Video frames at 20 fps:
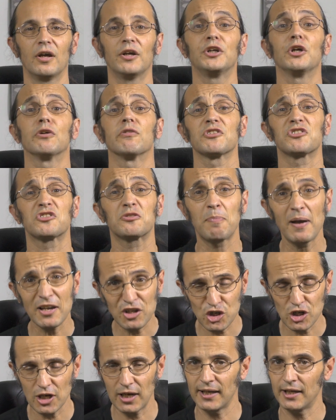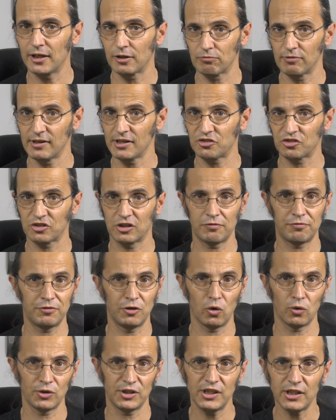You're especially at risk if
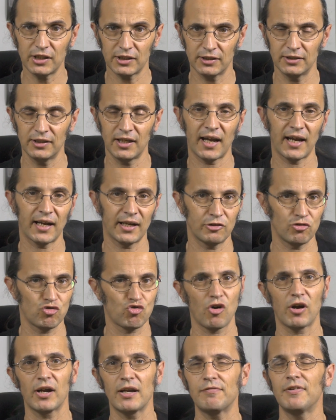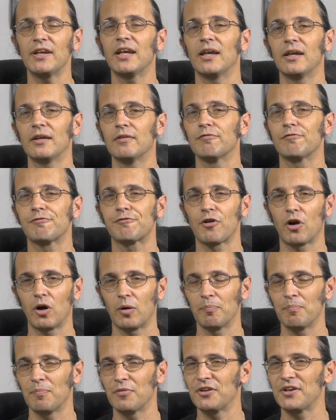you're young and driving in
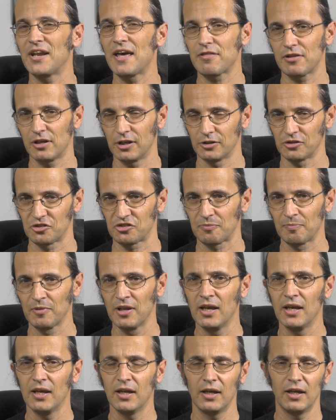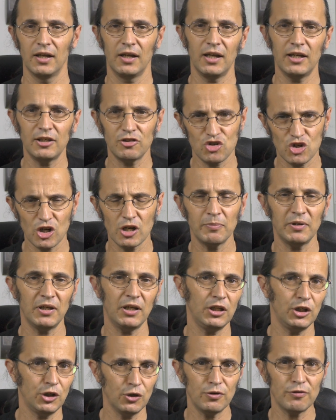from the Netherlands. In
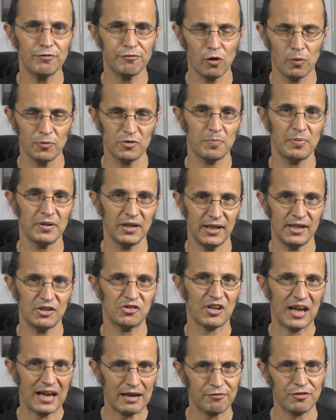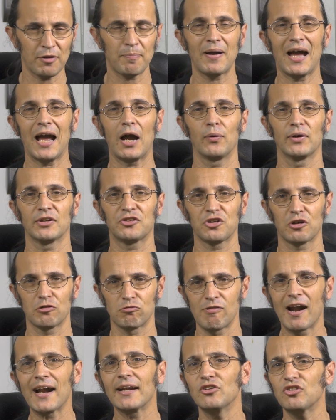Germany, uniformed police have the power to
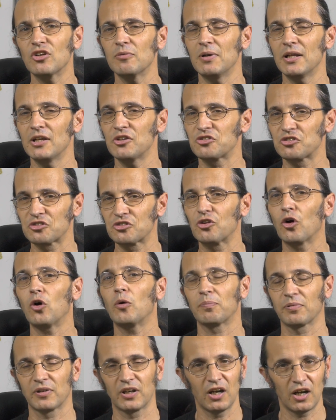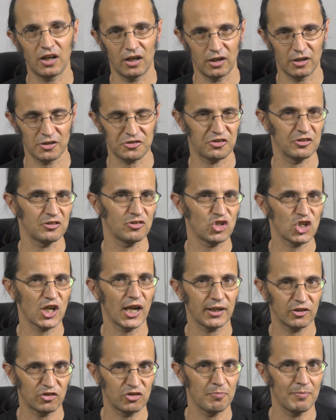randomly stop cars and
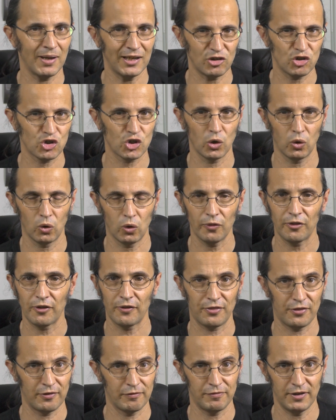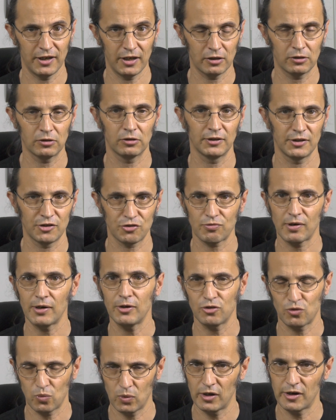check to make sure that the vehicle is
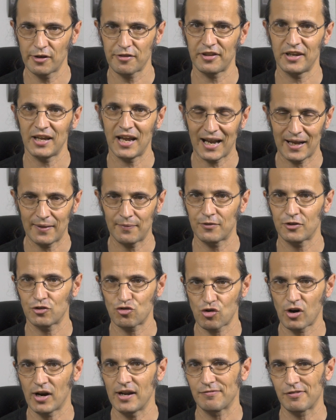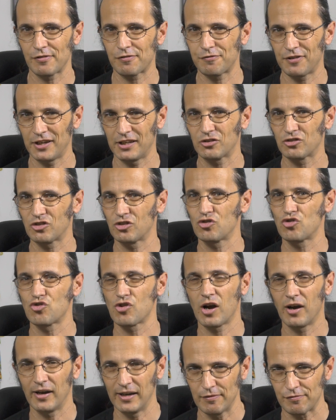roadworthy and the driver fit to
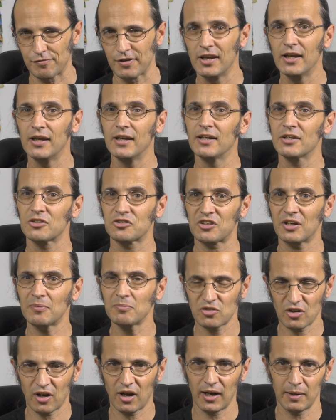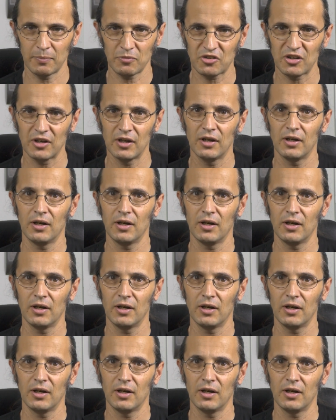drive. Sometimes,